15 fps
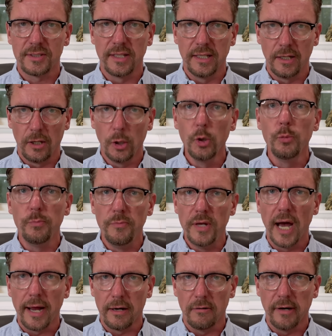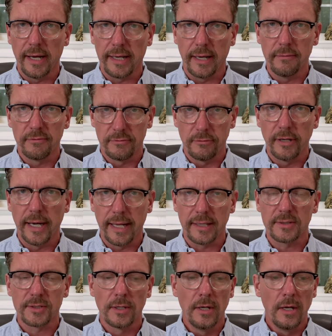the loop
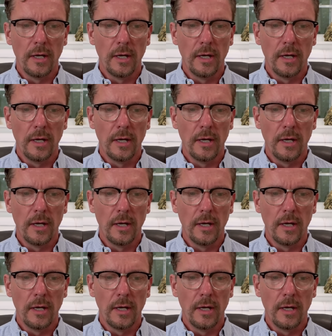diuretics.